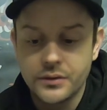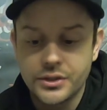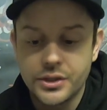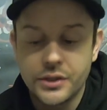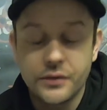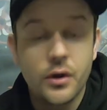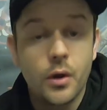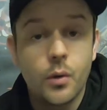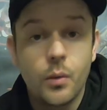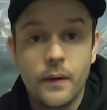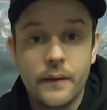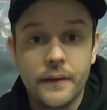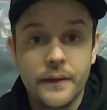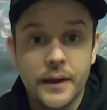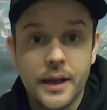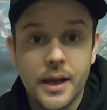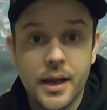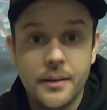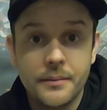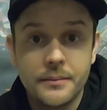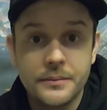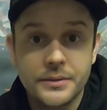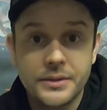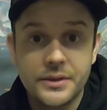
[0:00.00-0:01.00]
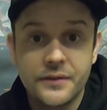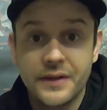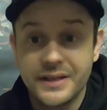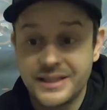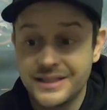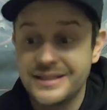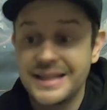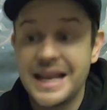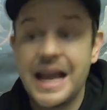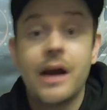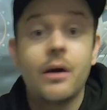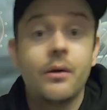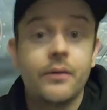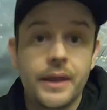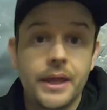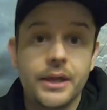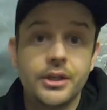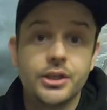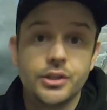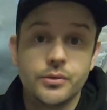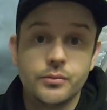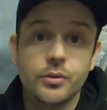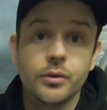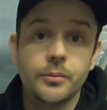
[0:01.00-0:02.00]
So you've got one that comes, this is how the
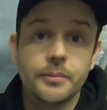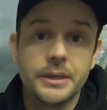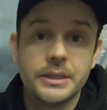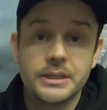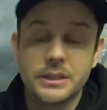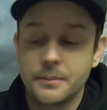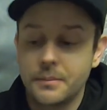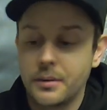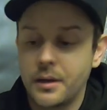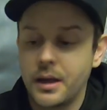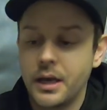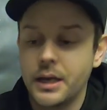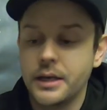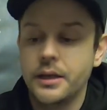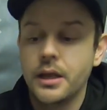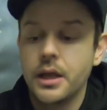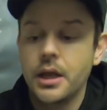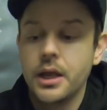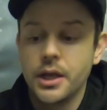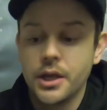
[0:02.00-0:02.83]
engine will be supplied.